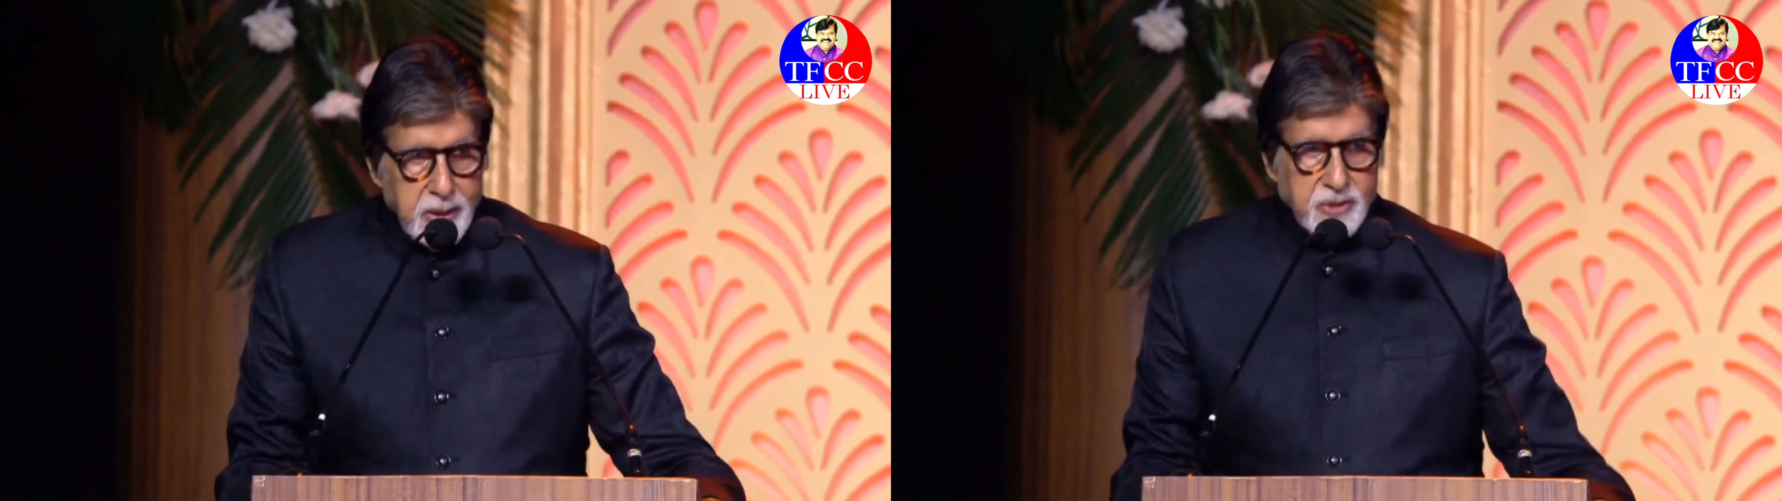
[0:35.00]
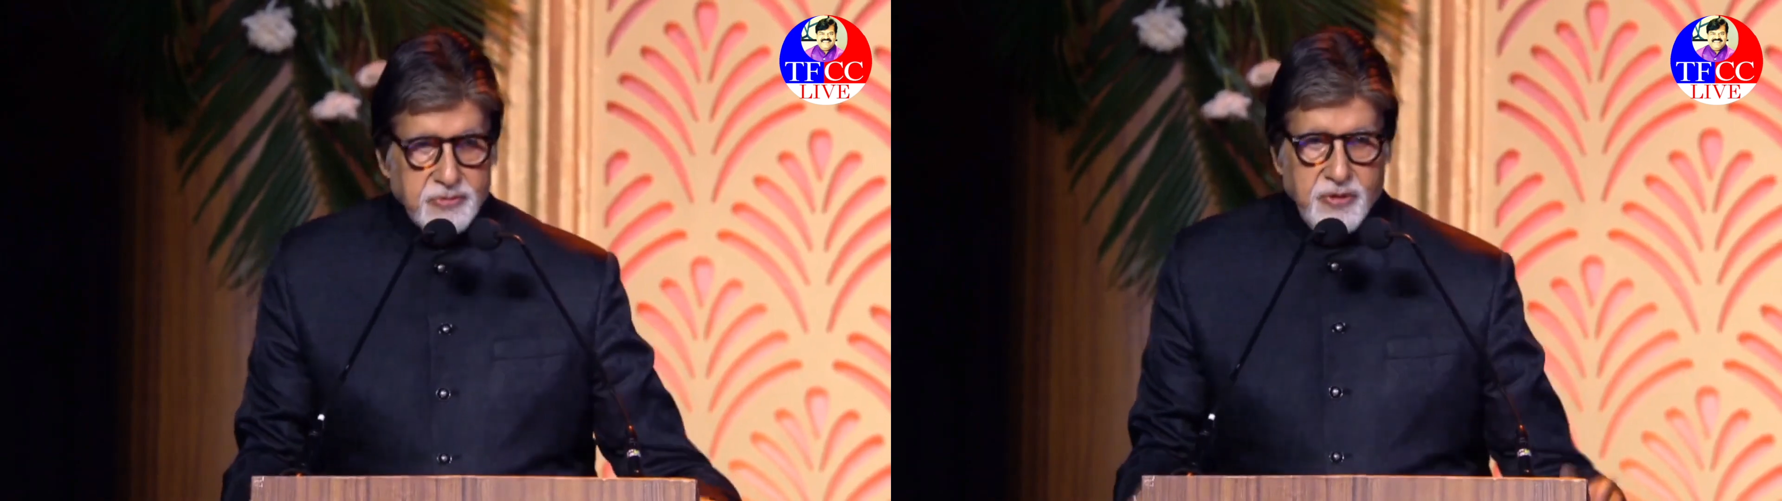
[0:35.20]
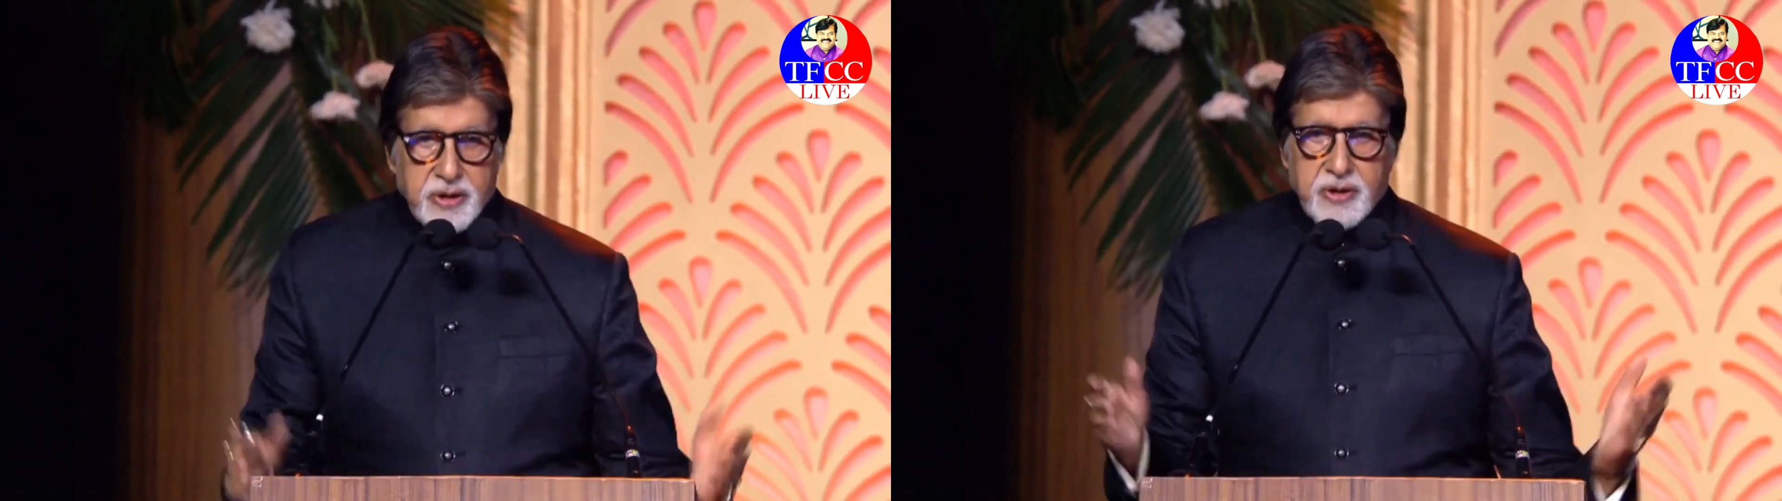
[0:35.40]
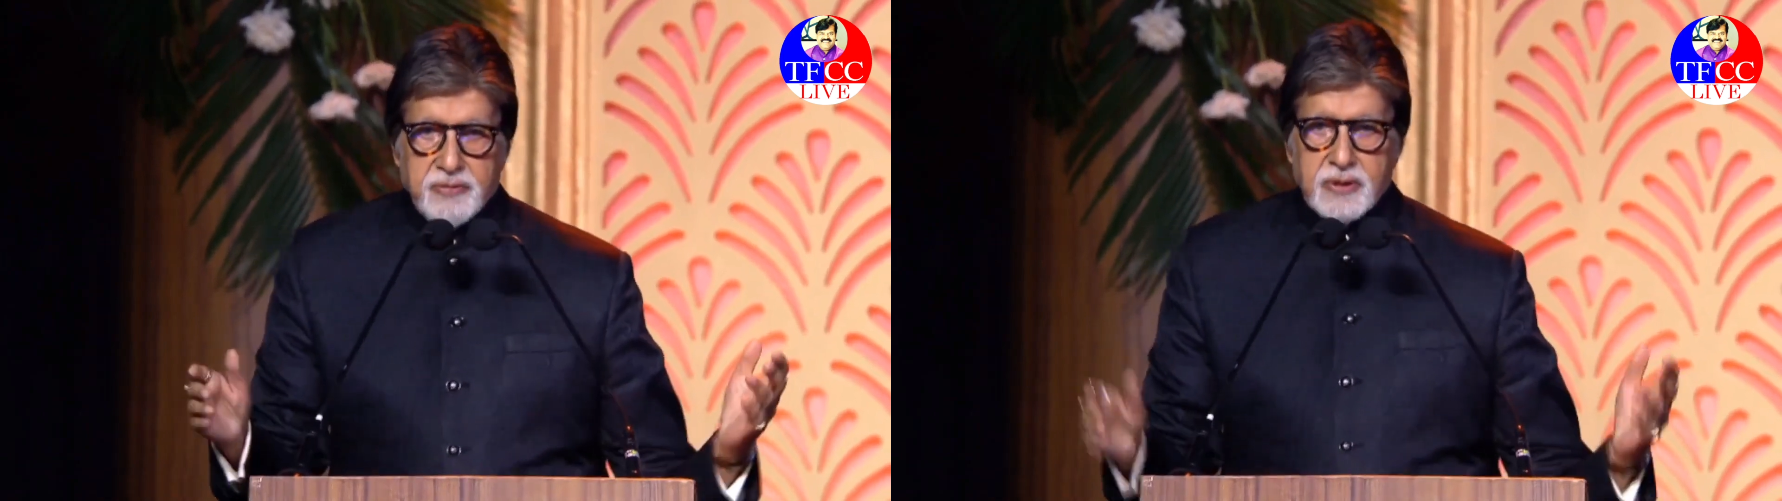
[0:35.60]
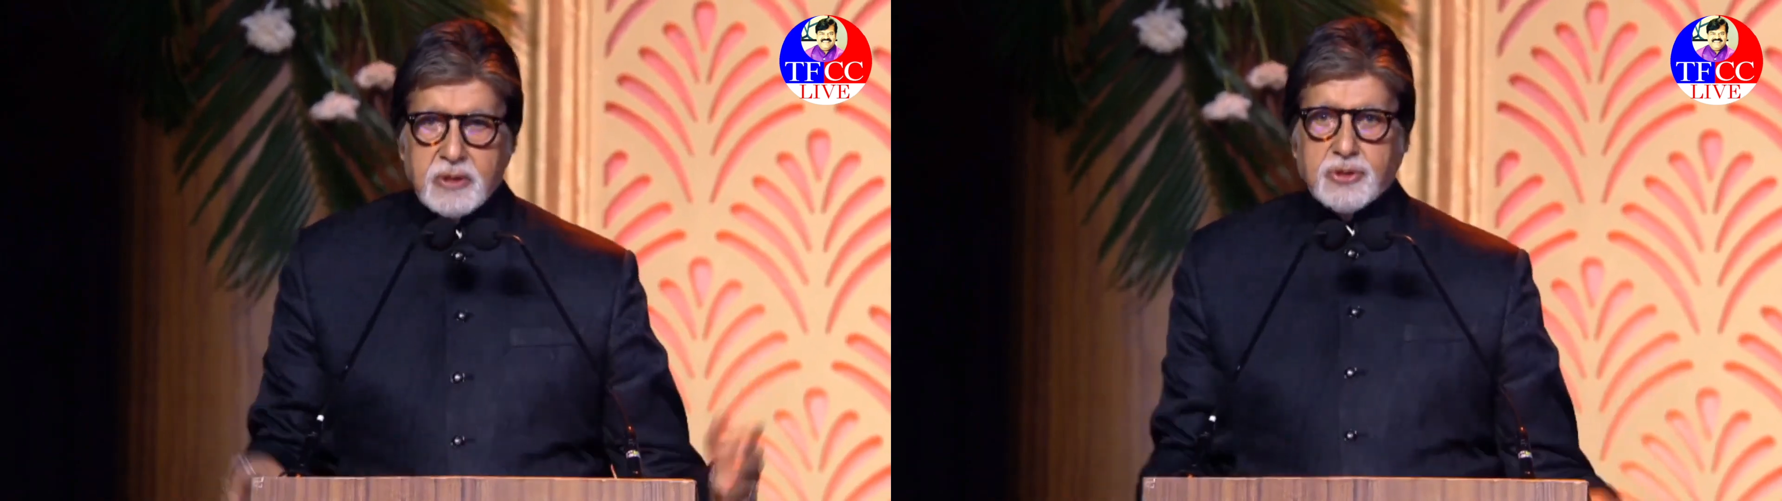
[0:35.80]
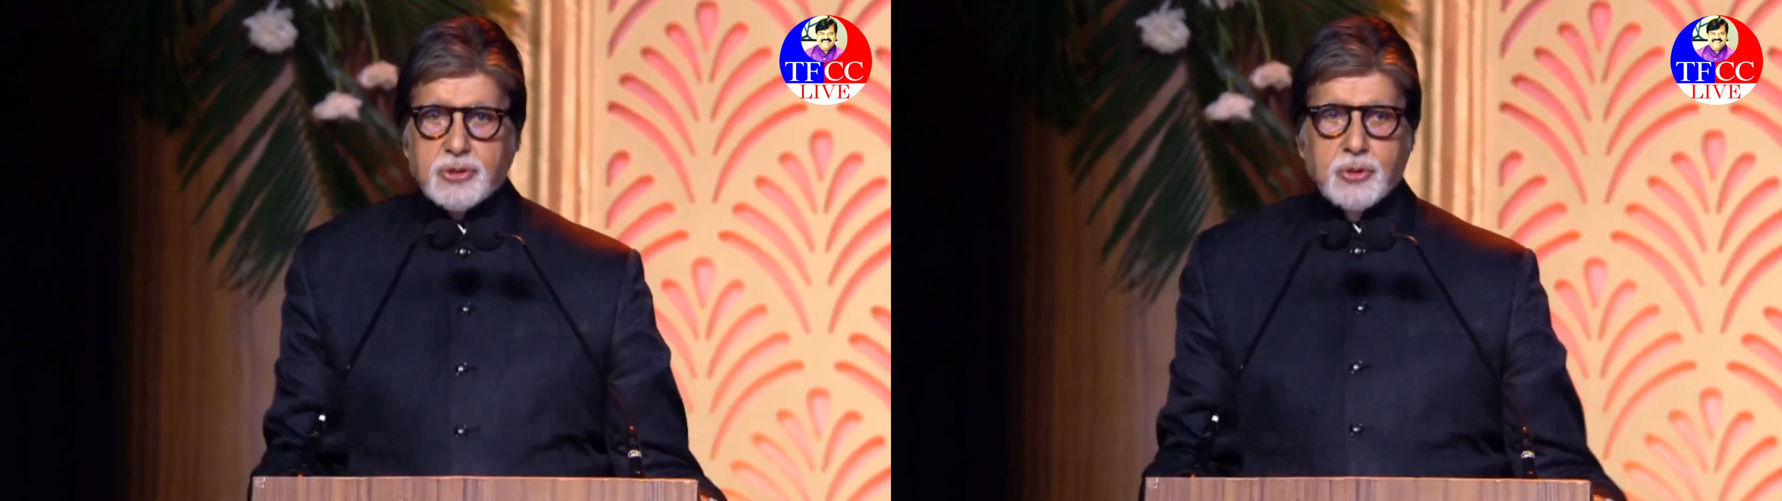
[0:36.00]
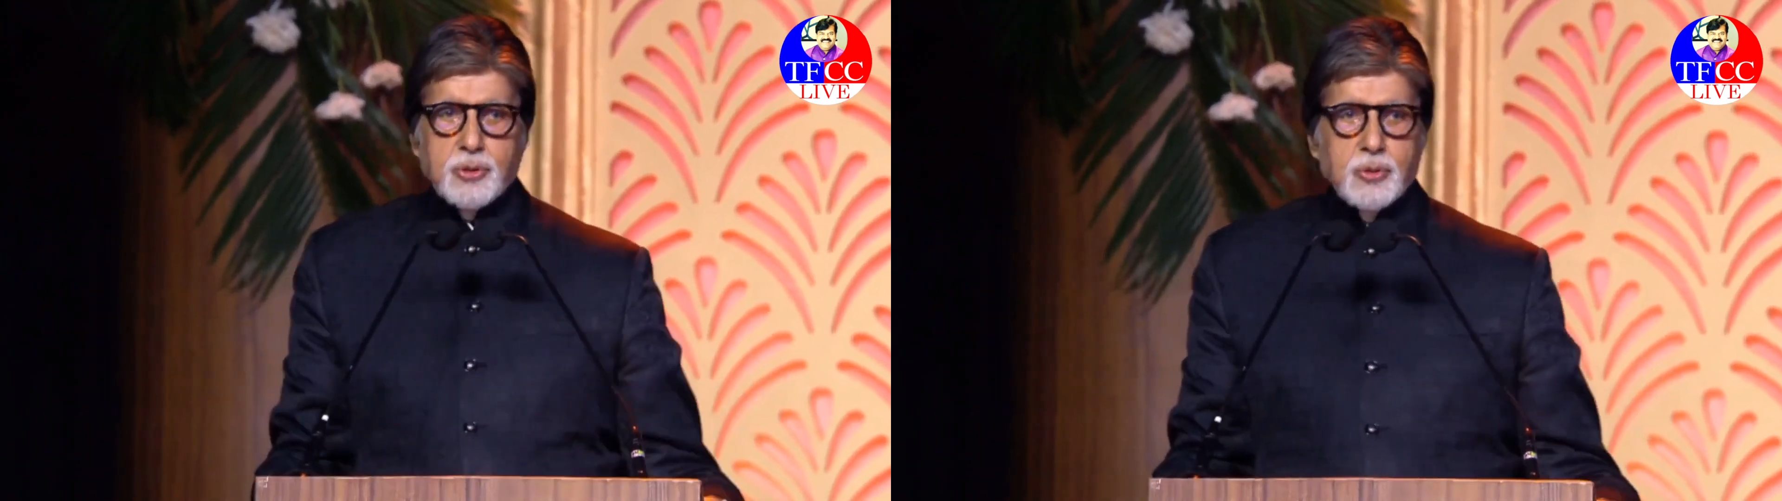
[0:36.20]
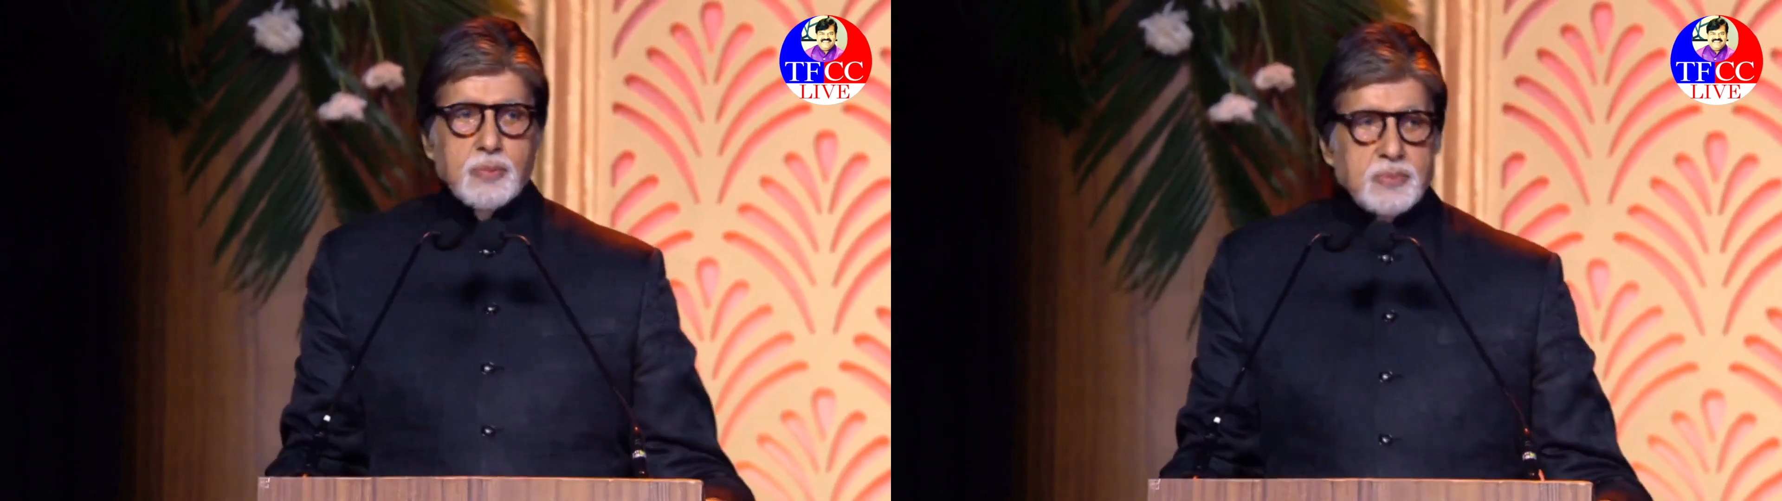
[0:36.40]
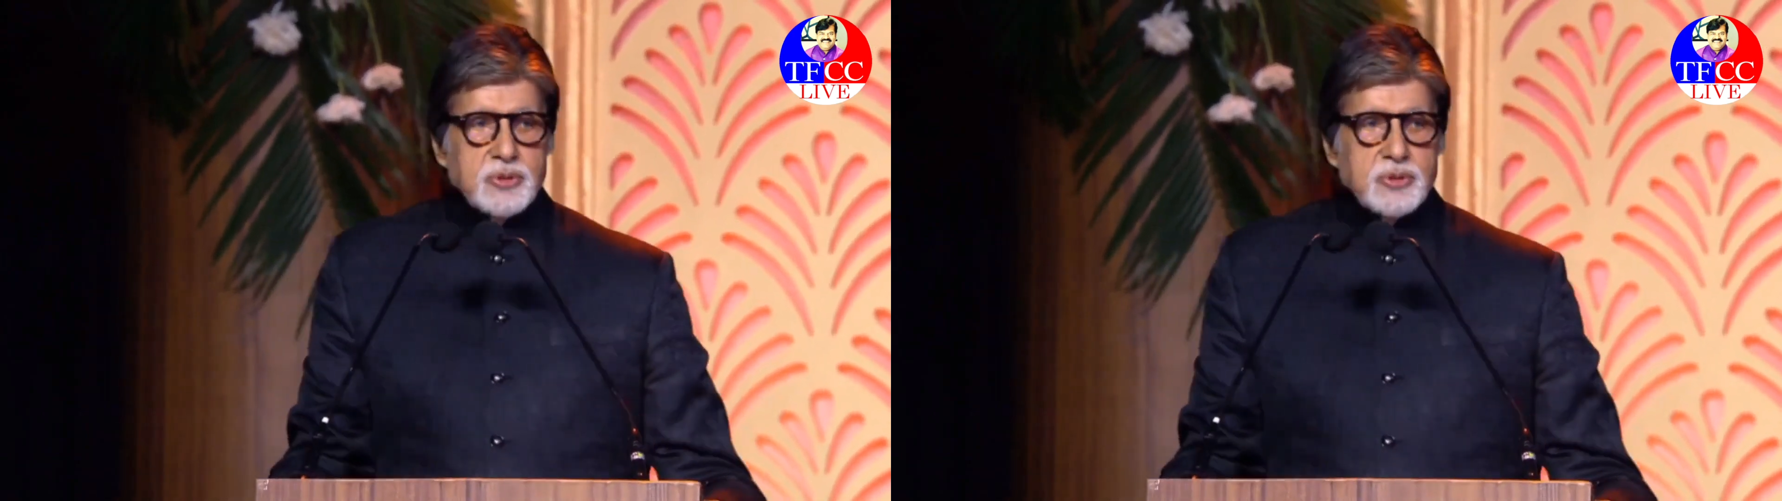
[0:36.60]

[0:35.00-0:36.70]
It is very difficult to